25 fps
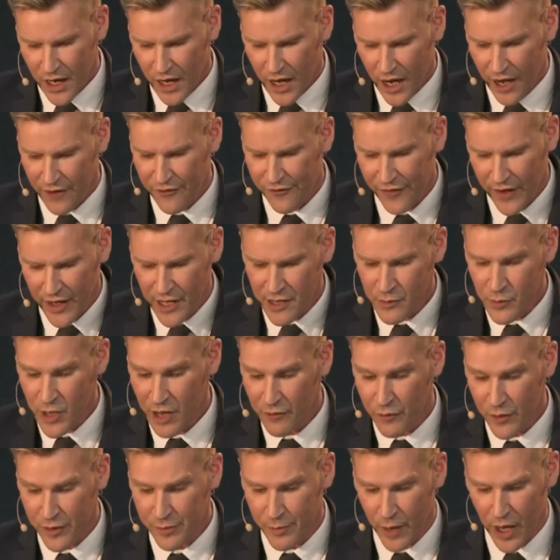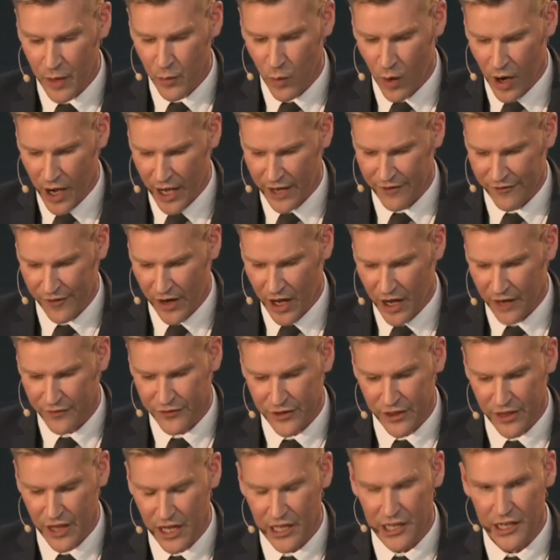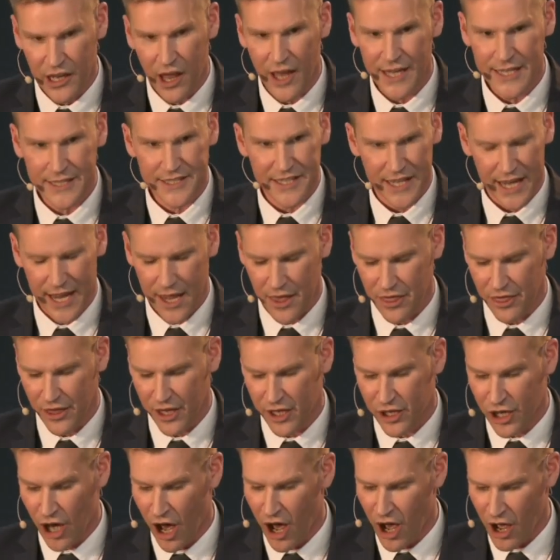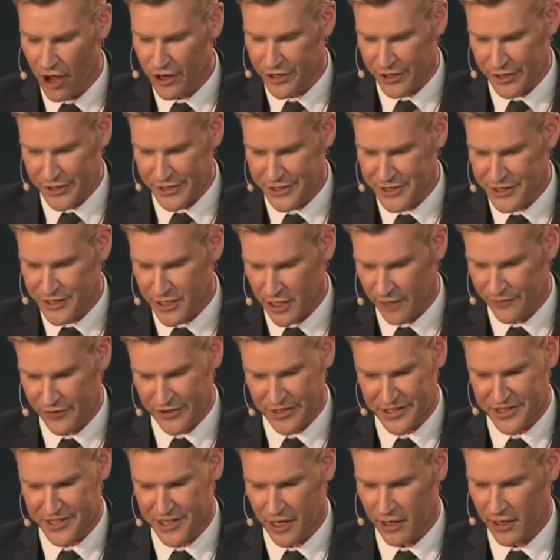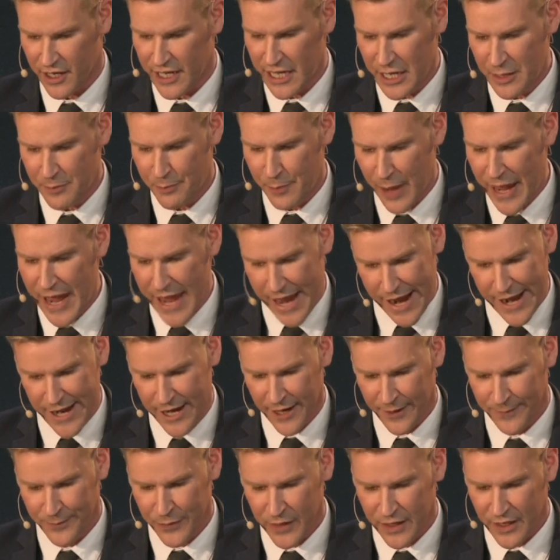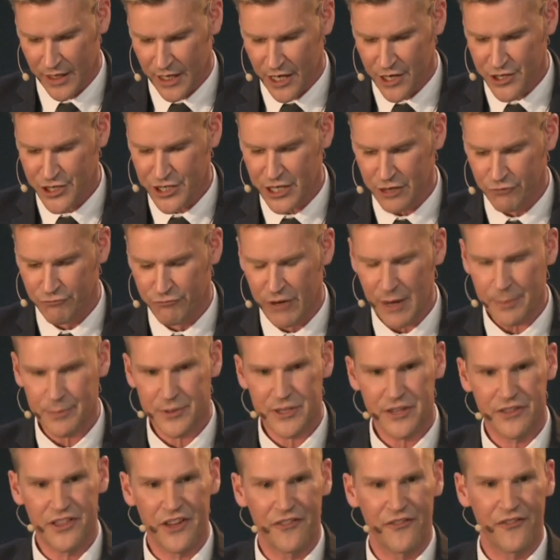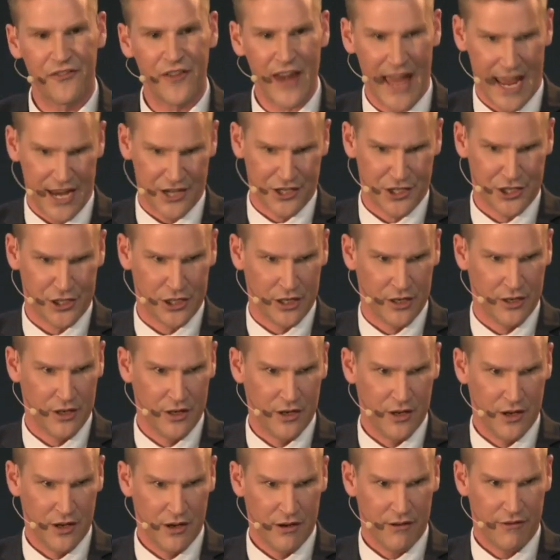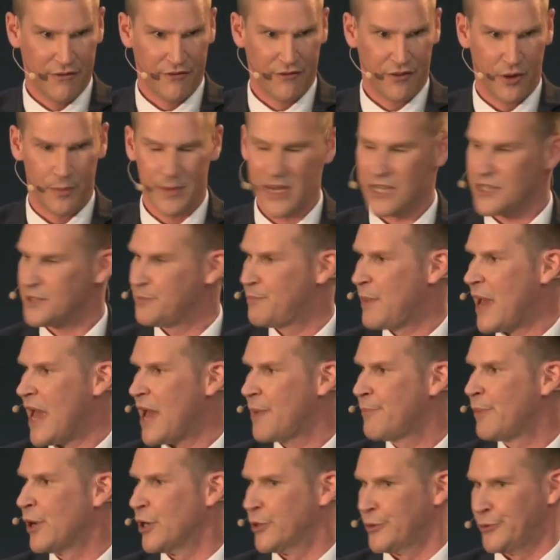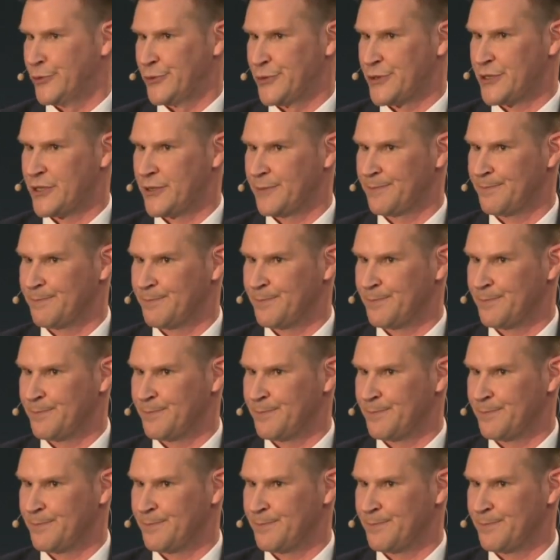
I fell in love with my wife after the light hit the carcass of the suckling pig as she ripped the flesh from its bare bones.